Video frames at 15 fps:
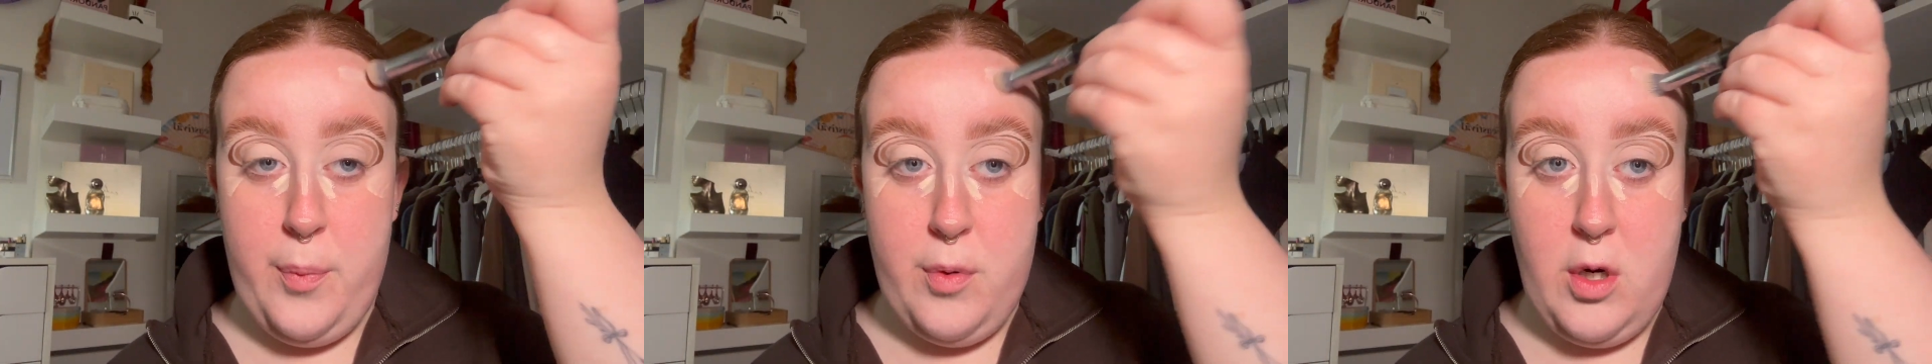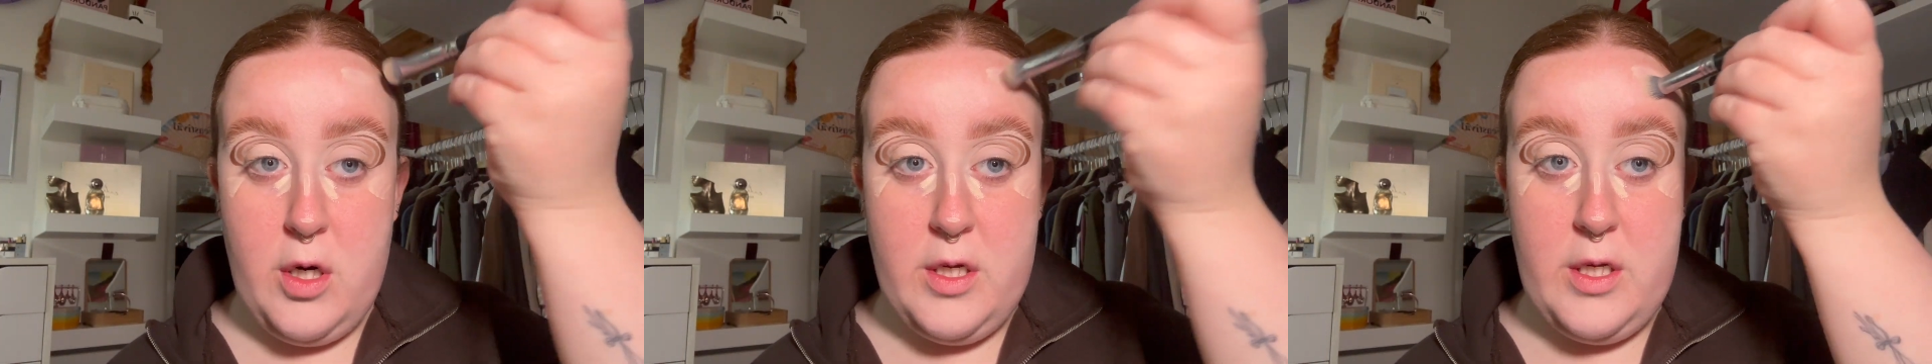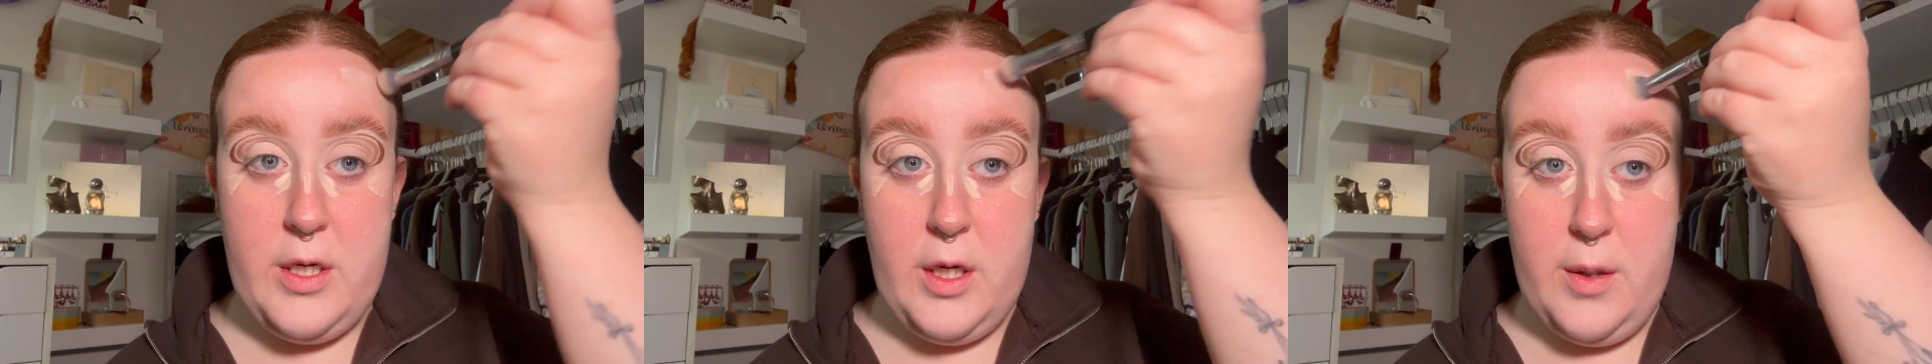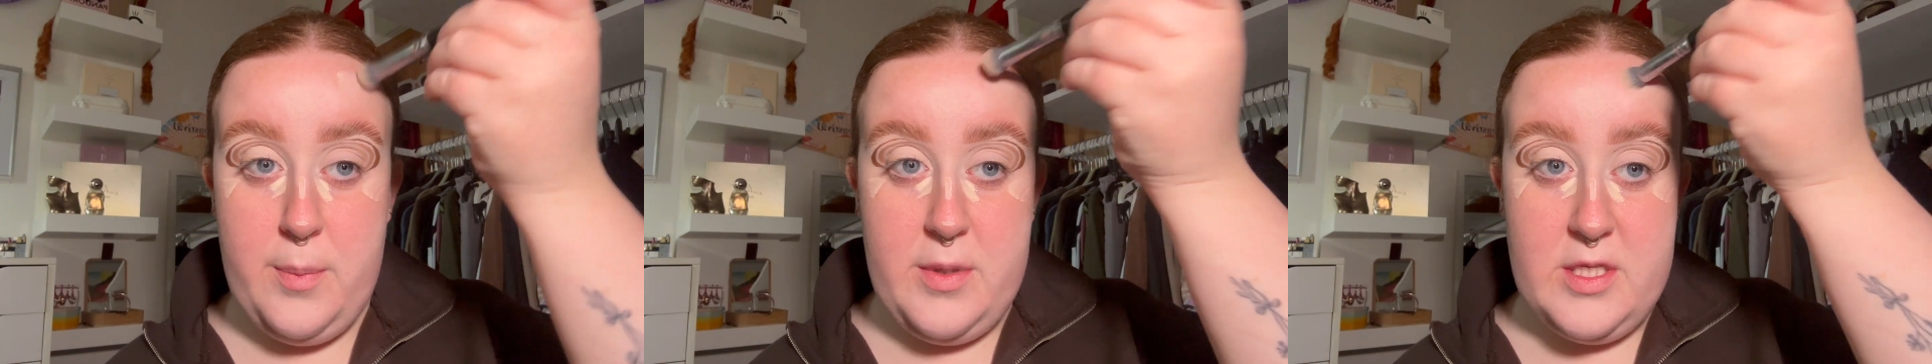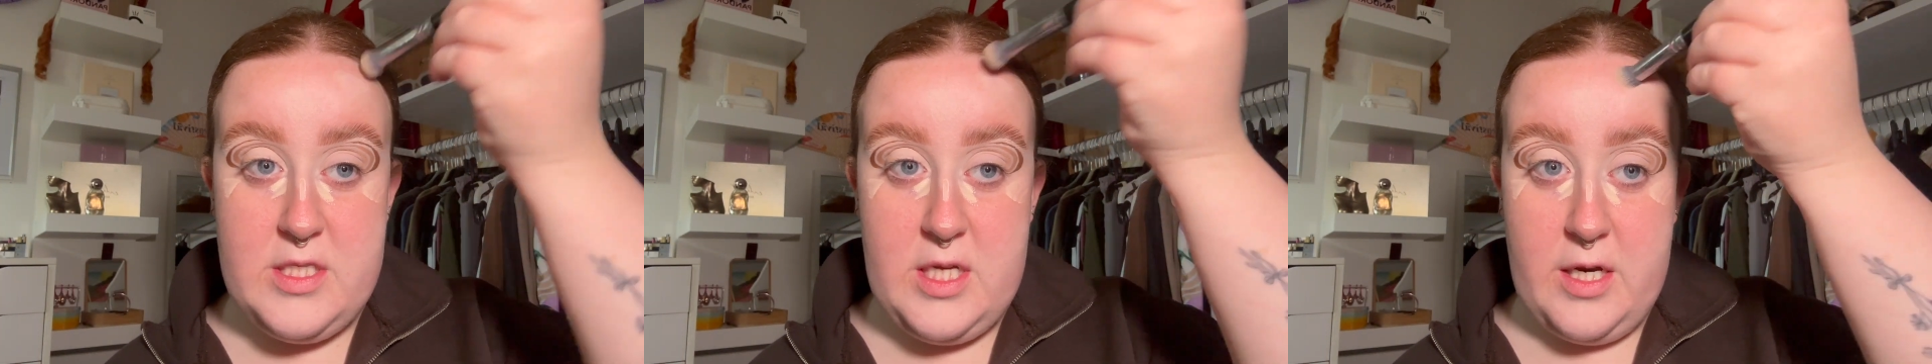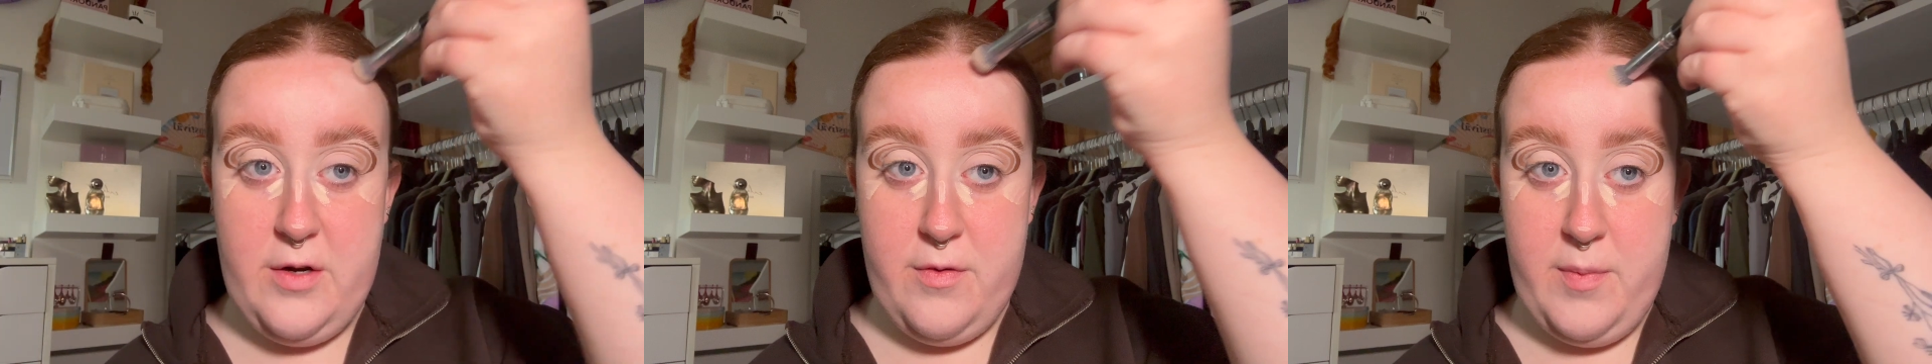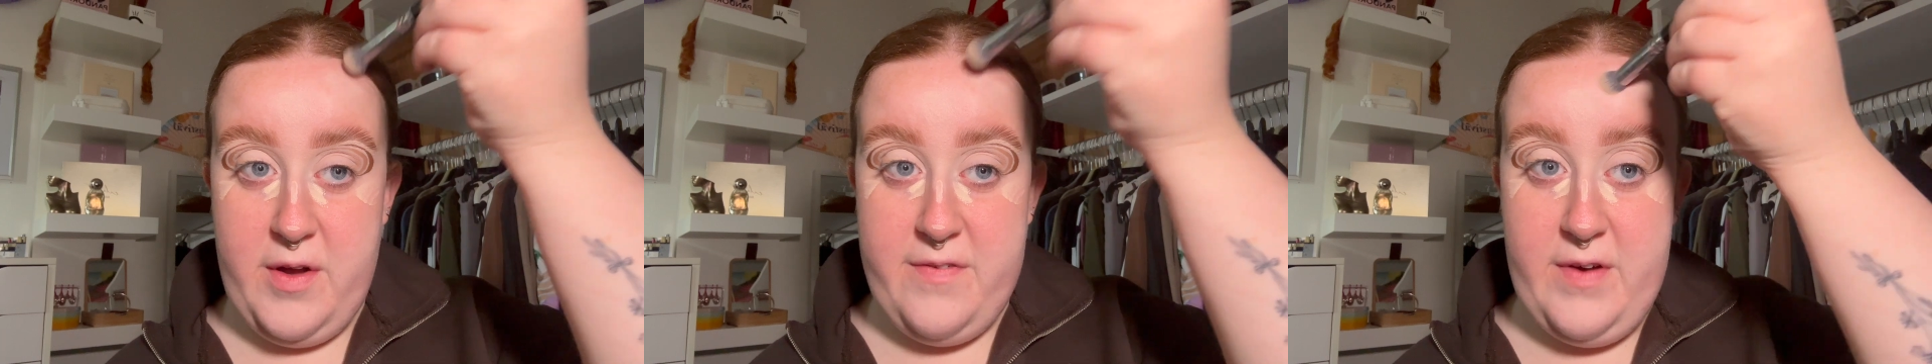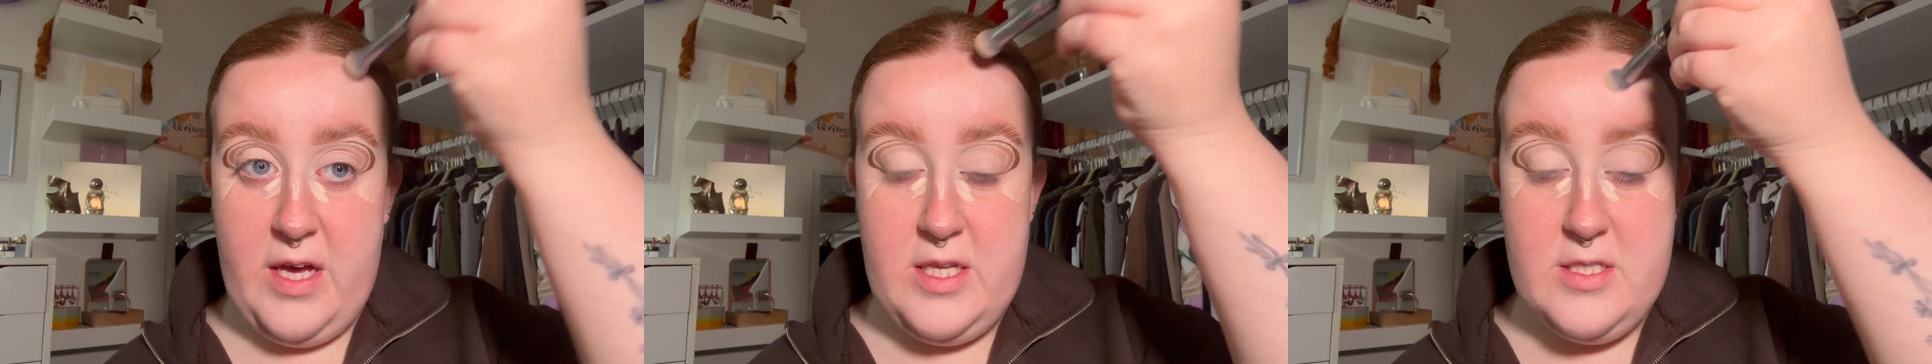brighten up the centre of
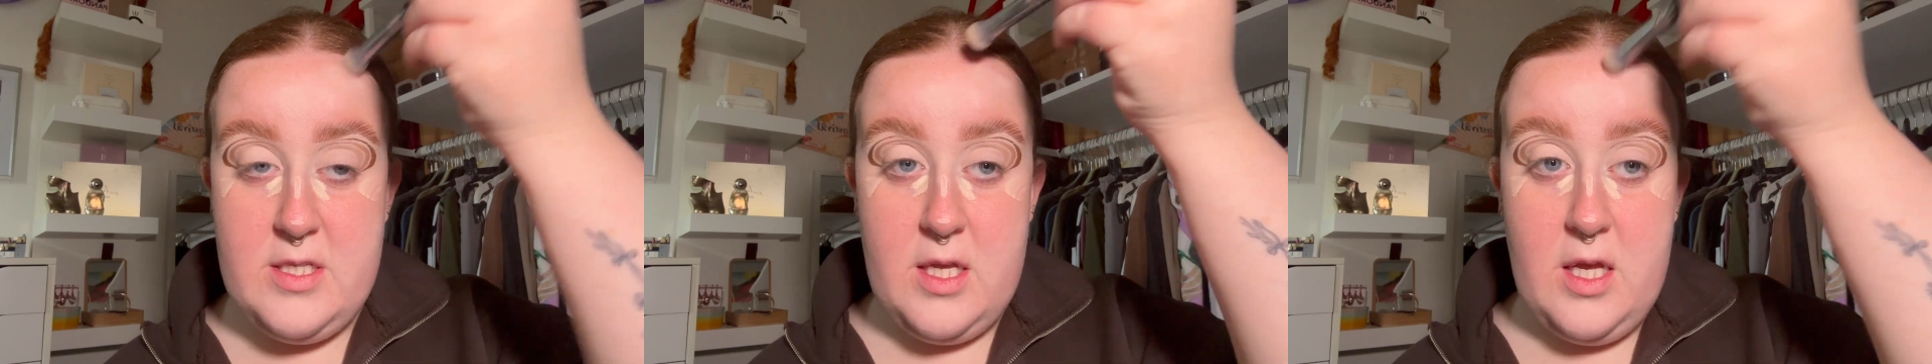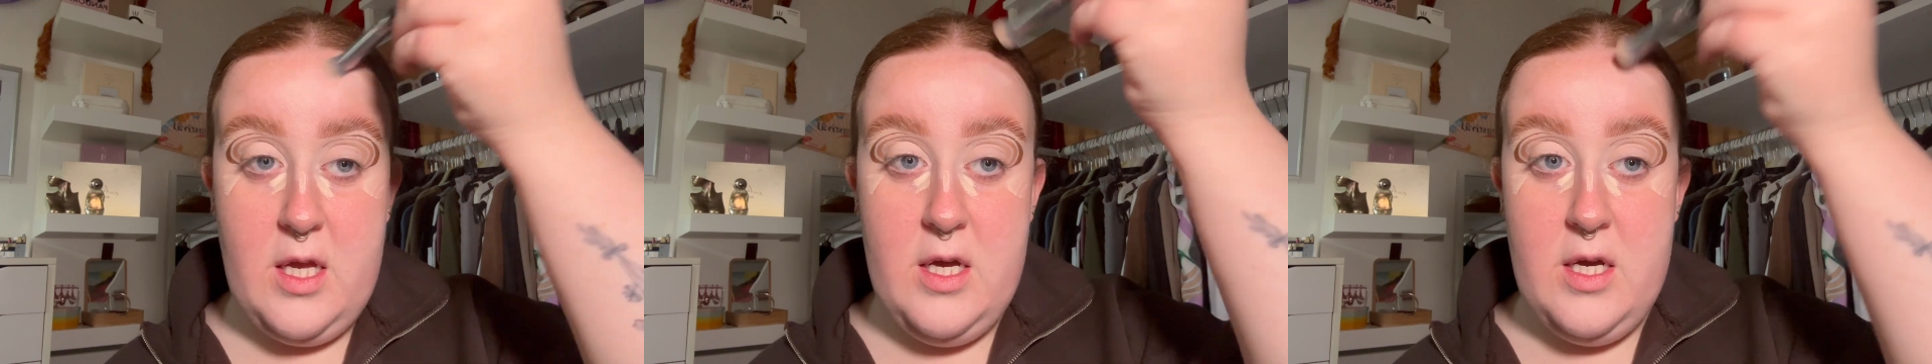my face